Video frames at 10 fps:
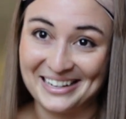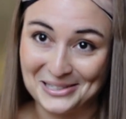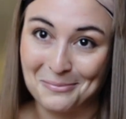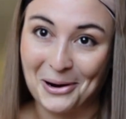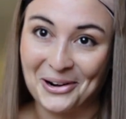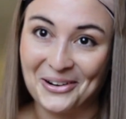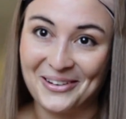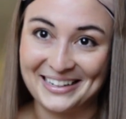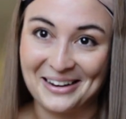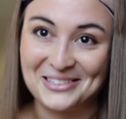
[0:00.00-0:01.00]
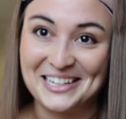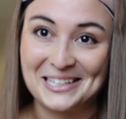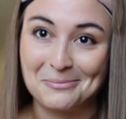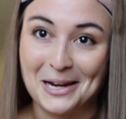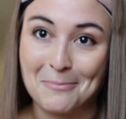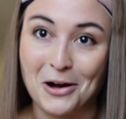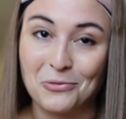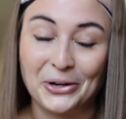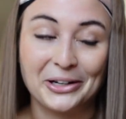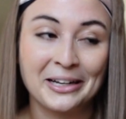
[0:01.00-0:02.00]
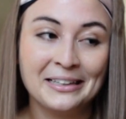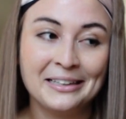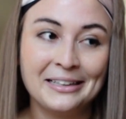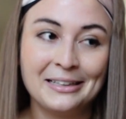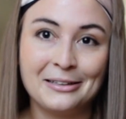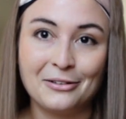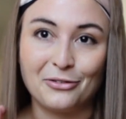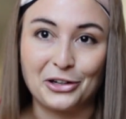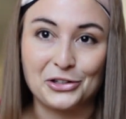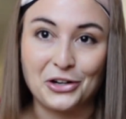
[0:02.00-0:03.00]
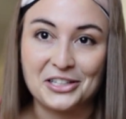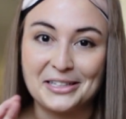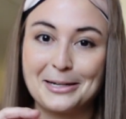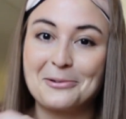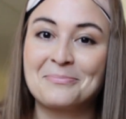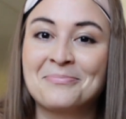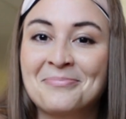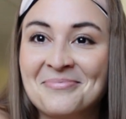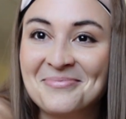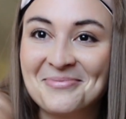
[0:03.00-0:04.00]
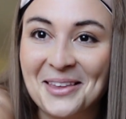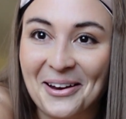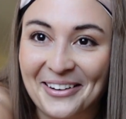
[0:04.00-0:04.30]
and tomorrow and I have to take some time off work. Fingers crossed I don't.